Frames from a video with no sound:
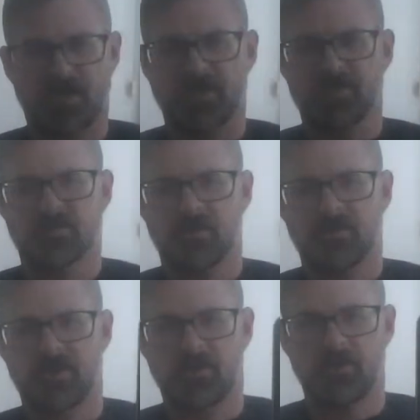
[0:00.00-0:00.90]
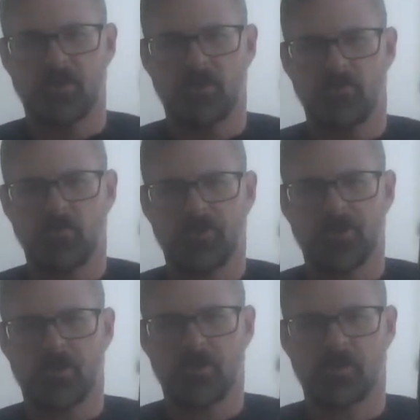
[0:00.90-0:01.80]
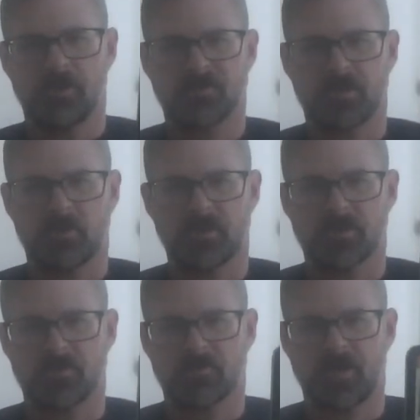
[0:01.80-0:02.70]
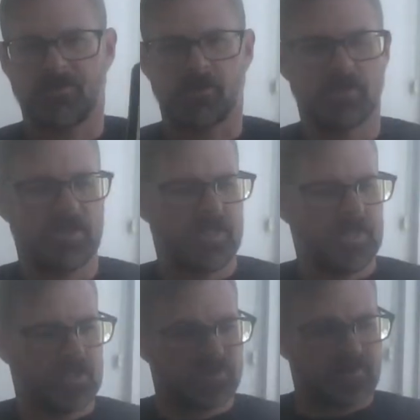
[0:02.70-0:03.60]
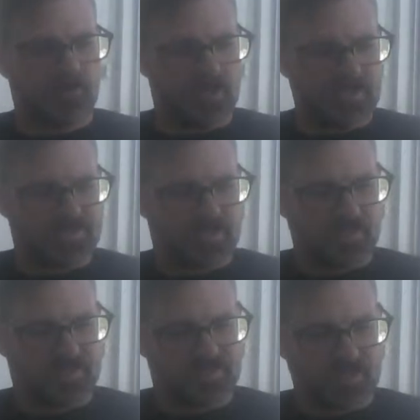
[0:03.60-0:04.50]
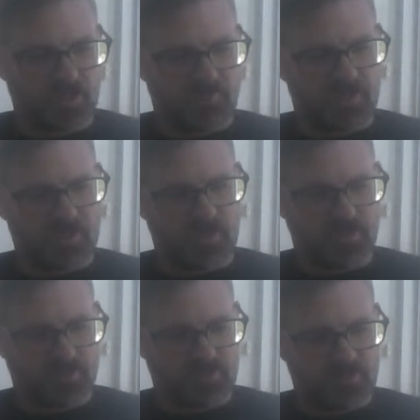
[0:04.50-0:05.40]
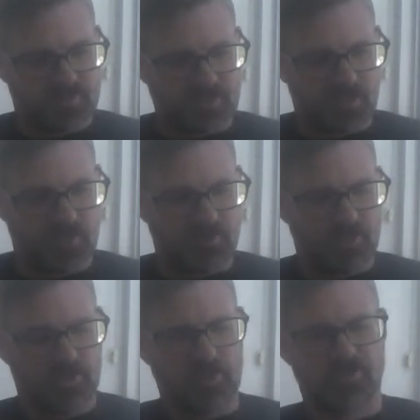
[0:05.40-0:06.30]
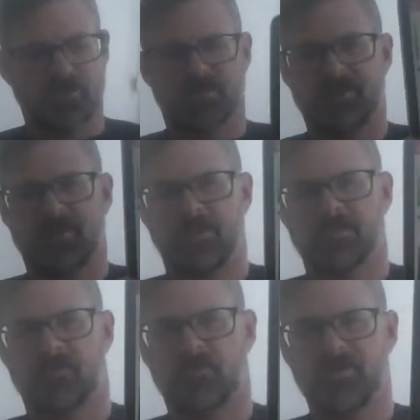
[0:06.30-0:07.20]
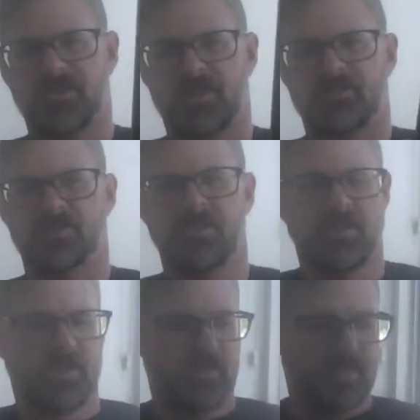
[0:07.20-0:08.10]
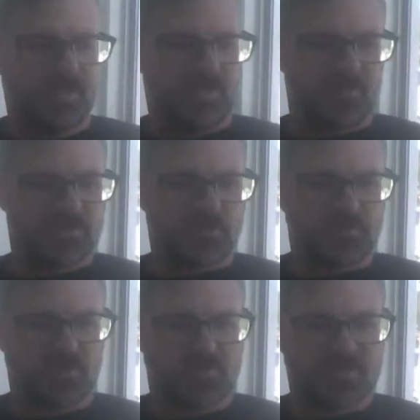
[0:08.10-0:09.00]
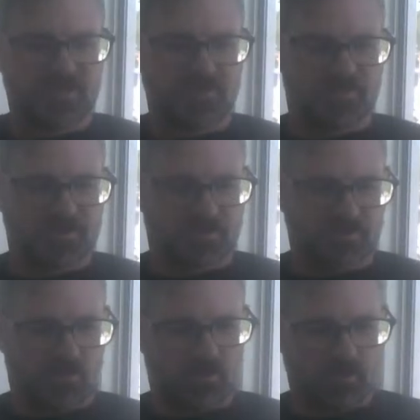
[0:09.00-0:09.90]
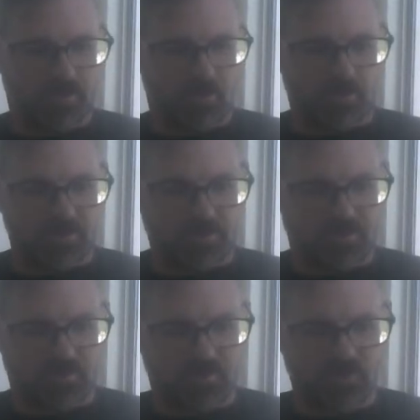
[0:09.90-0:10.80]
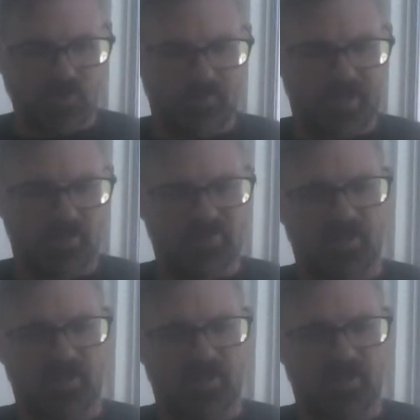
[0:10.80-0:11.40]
setting. Sun there, moon here, set location of travel. Travel line centers, center communication, set lines of 3 sets. Now this opens all signals and all calculations to 2 panels